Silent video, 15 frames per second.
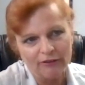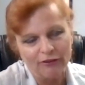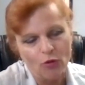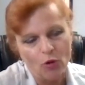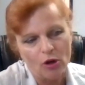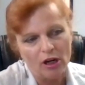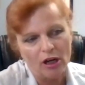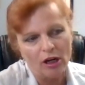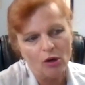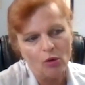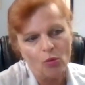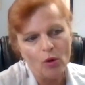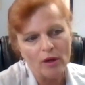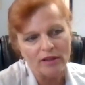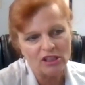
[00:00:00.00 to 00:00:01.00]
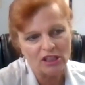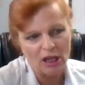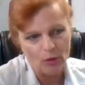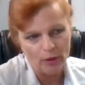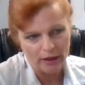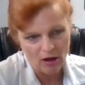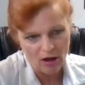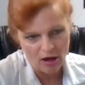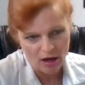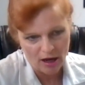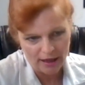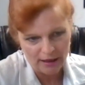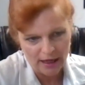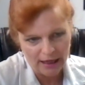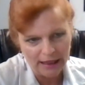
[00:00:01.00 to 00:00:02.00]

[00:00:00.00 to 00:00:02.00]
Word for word: for what's going on,